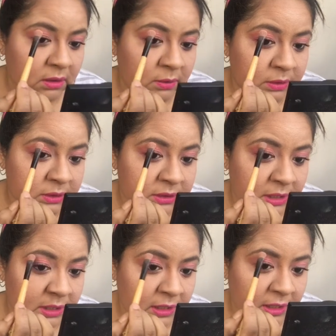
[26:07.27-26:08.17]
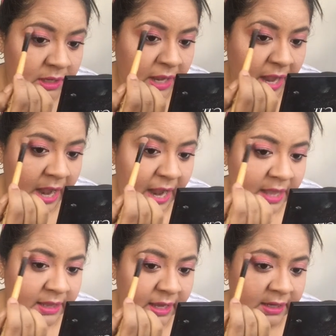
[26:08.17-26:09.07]
We're just gonna
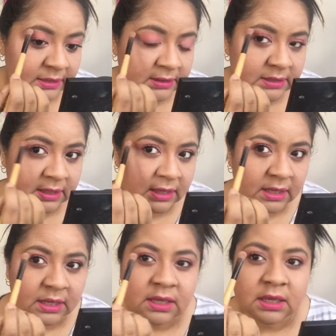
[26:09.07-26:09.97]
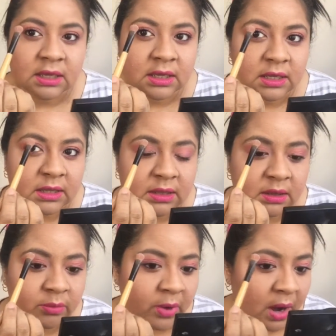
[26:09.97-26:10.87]
highlight
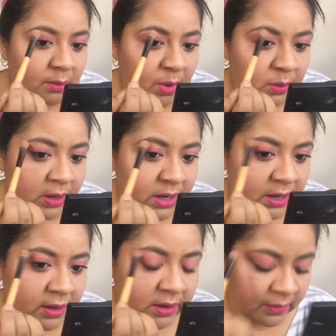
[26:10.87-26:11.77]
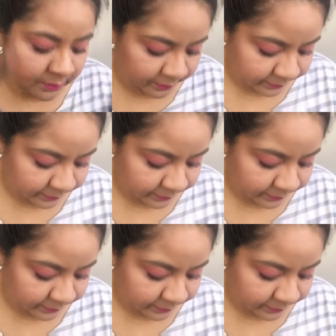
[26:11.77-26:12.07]
the brow bone here.